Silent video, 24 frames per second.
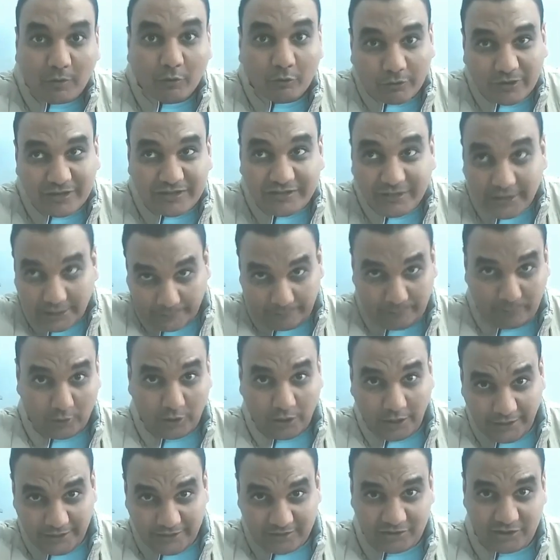already
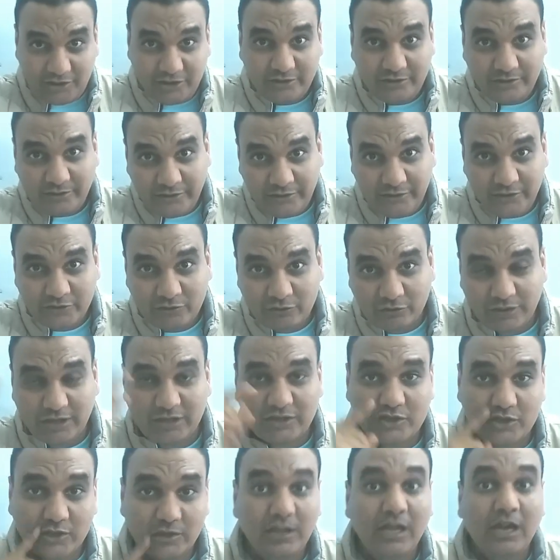applied here in the
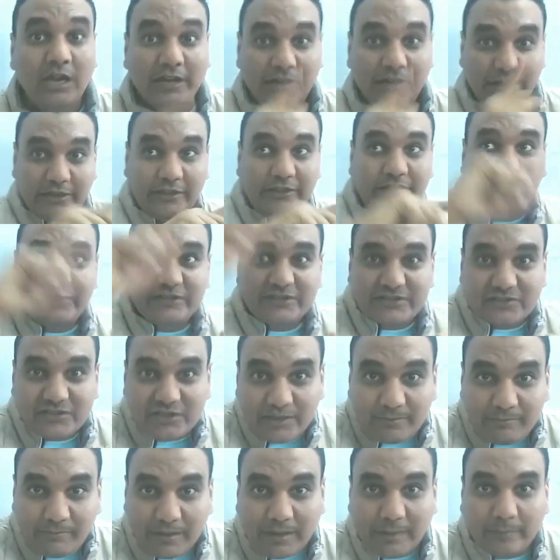introduction? Is this
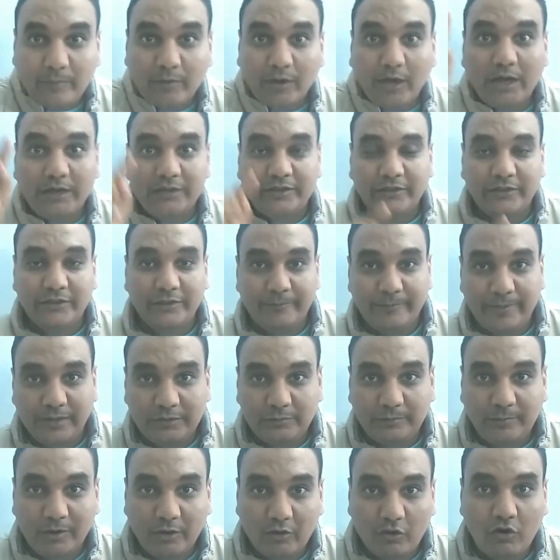tip applied in the
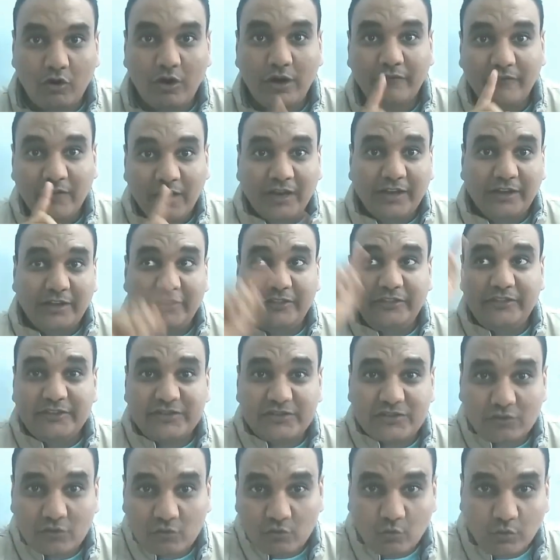paragraph? Is
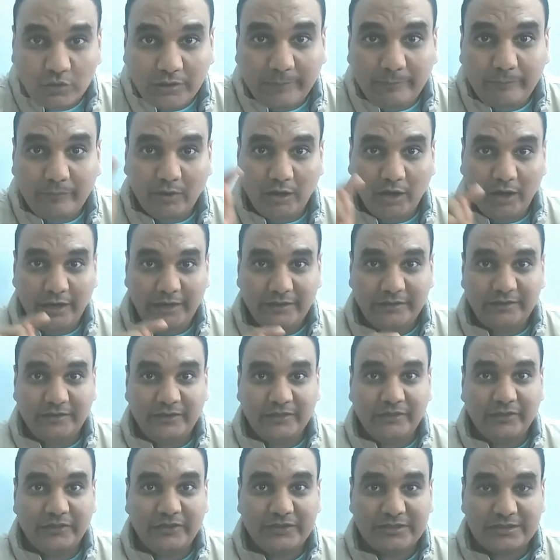this rule applied
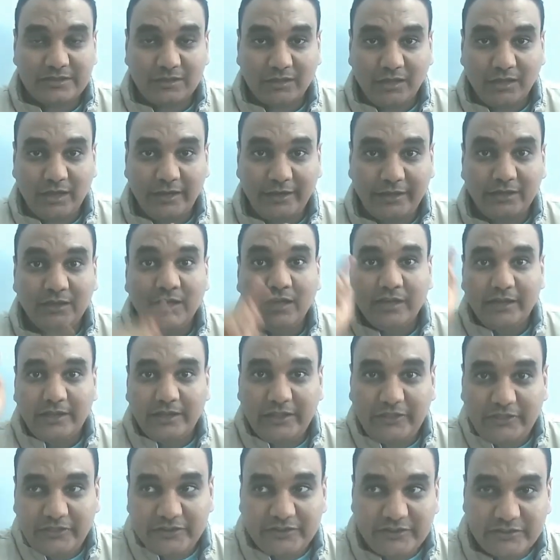in this line?
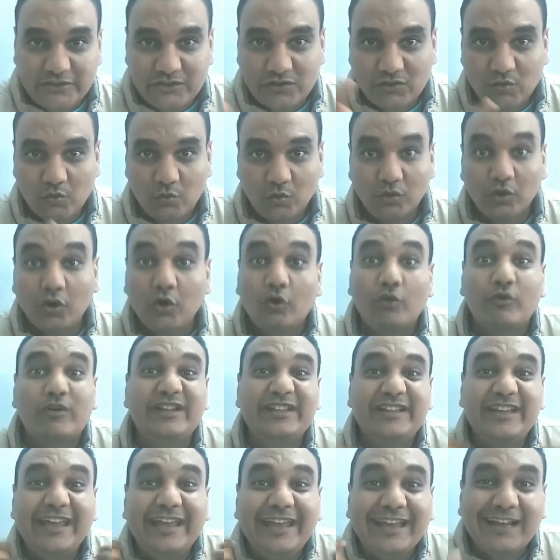Is this rule
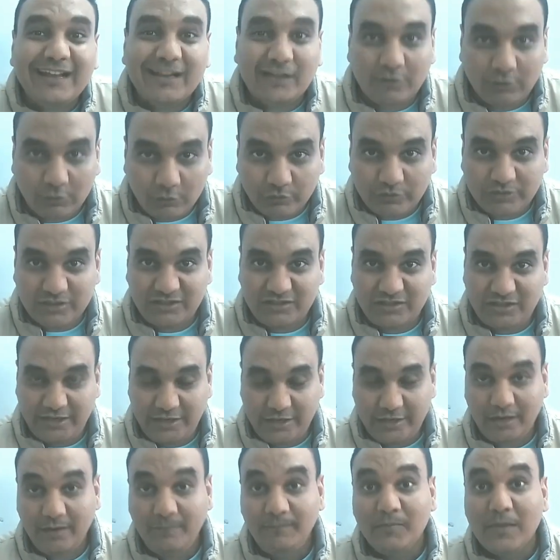already included
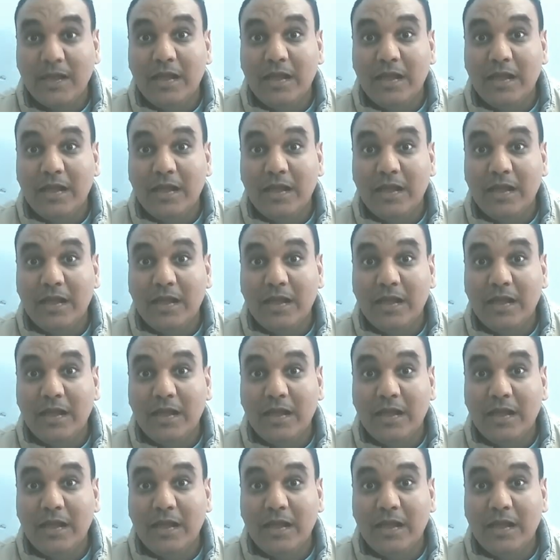here?